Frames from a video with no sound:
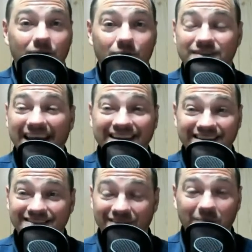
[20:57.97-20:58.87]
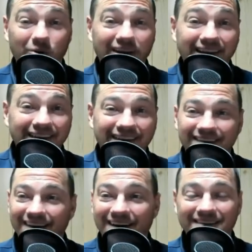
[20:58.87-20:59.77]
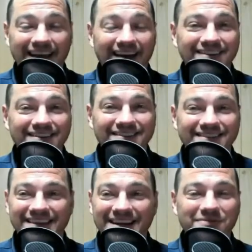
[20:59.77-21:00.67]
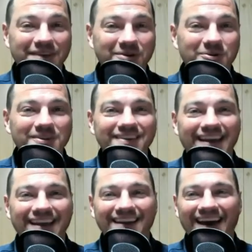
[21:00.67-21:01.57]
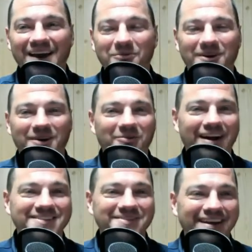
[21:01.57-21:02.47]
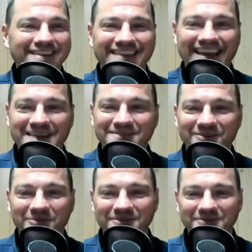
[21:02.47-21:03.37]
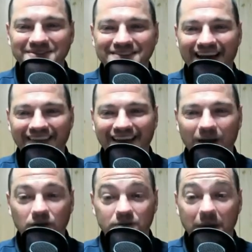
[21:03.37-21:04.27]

we're taking the subway down to Citi Field, and we're going to watch the Mets game. So we'll see how that goes.